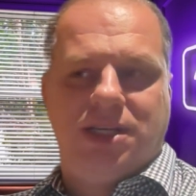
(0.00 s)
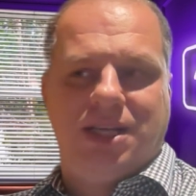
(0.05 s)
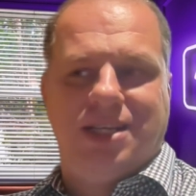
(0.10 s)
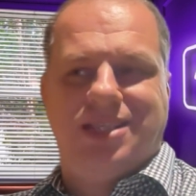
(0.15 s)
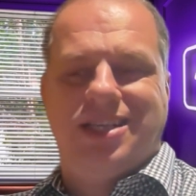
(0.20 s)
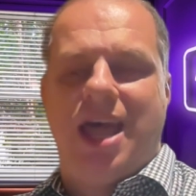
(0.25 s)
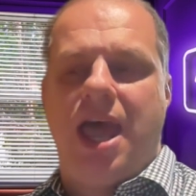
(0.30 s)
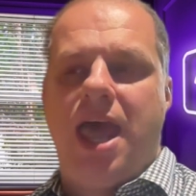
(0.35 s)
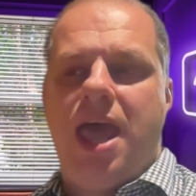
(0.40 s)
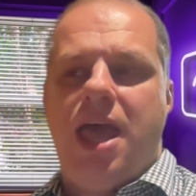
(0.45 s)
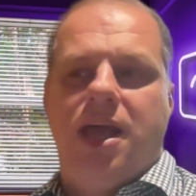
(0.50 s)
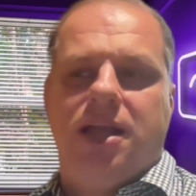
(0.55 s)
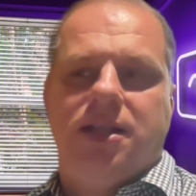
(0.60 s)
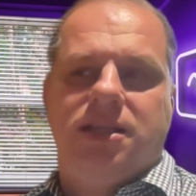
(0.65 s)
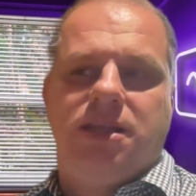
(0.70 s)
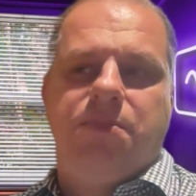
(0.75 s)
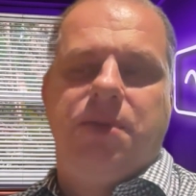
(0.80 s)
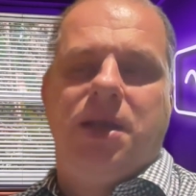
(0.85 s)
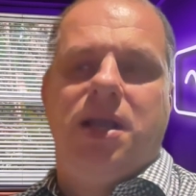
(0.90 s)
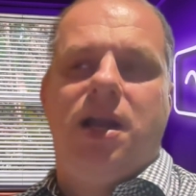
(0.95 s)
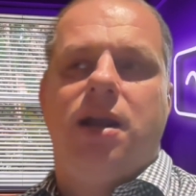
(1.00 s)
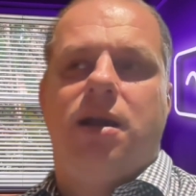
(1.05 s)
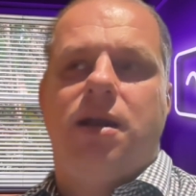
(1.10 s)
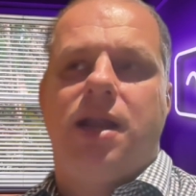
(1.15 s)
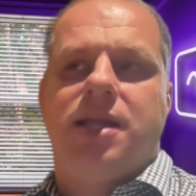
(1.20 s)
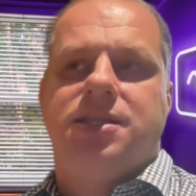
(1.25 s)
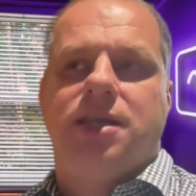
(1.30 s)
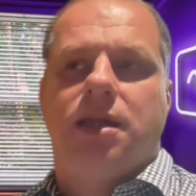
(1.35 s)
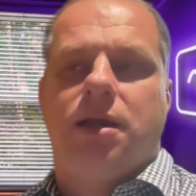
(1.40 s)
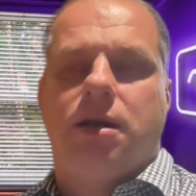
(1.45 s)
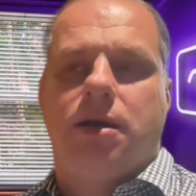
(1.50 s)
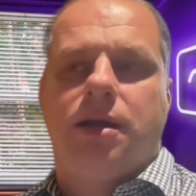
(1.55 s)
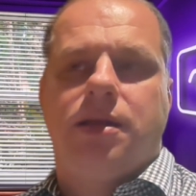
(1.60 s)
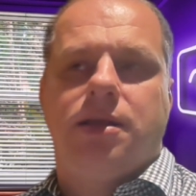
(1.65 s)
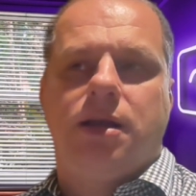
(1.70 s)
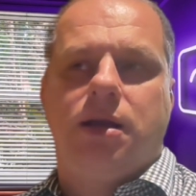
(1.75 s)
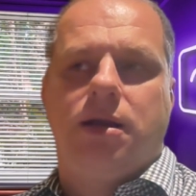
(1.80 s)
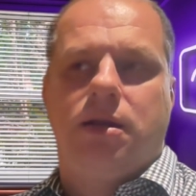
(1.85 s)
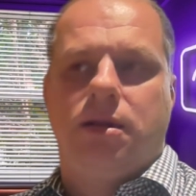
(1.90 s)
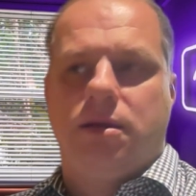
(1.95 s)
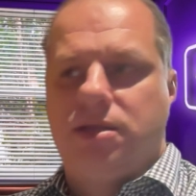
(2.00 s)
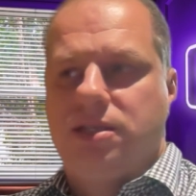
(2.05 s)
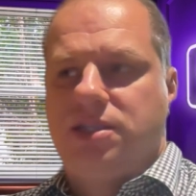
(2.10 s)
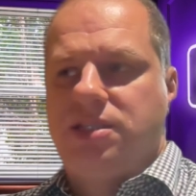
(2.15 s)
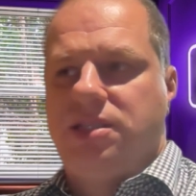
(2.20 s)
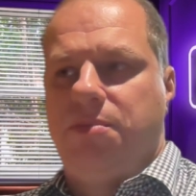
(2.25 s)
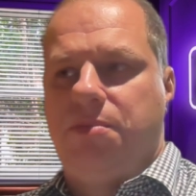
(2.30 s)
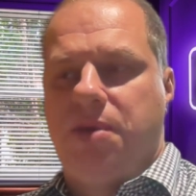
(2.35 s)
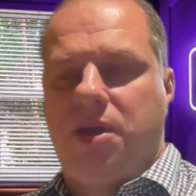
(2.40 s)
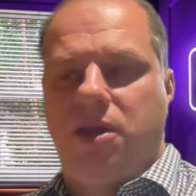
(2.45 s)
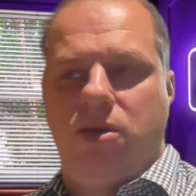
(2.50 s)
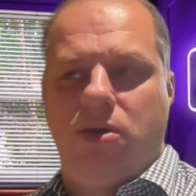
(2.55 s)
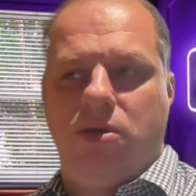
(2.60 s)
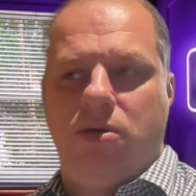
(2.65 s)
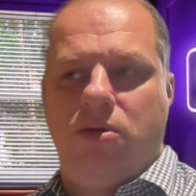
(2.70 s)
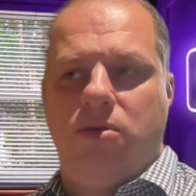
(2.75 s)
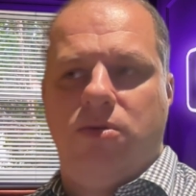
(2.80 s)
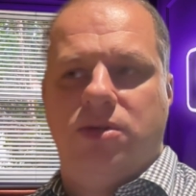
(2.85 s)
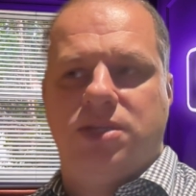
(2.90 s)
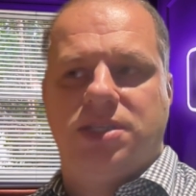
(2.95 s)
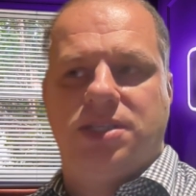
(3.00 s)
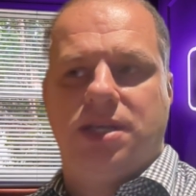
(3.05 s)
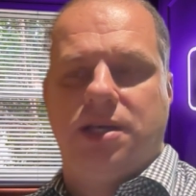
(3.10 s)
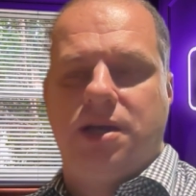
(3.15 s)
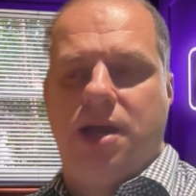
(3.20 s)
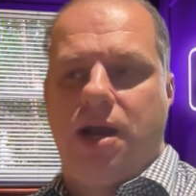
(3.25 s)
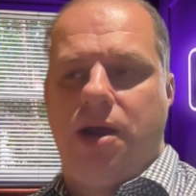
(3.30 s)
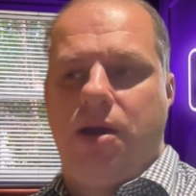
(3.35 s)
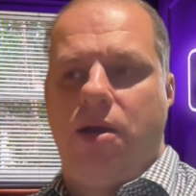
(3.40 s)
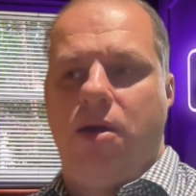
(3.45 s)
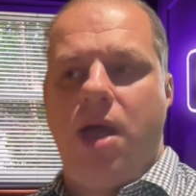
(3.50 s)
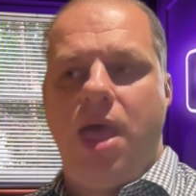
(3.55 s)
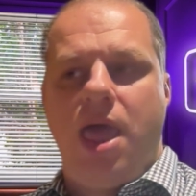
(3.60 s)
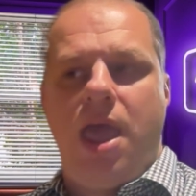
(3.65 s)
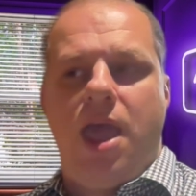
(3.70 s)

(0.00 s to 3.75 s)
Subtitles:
That's a typical, let's say, retail CPQ scenario.